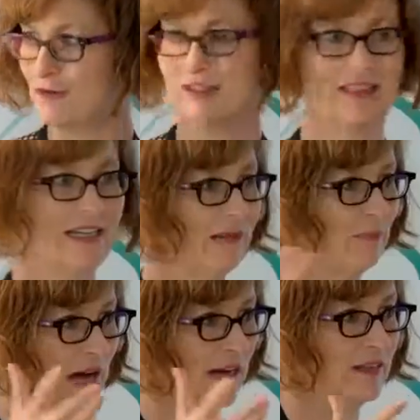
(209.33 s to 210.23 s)
obviously,
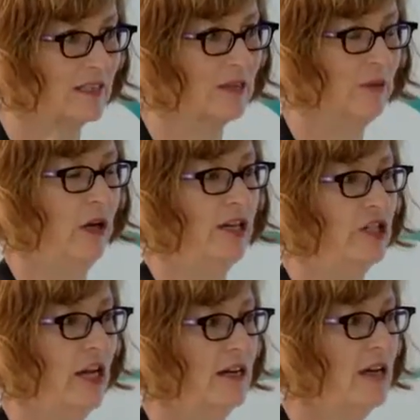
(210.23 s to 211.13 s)
part in the supply
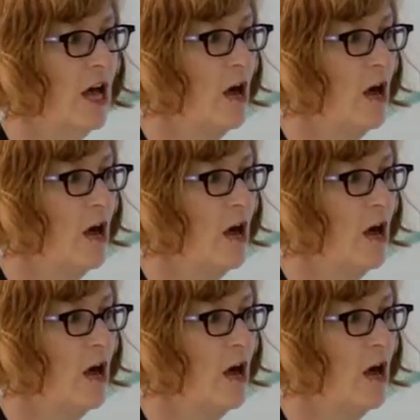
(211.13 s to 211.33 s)
chain.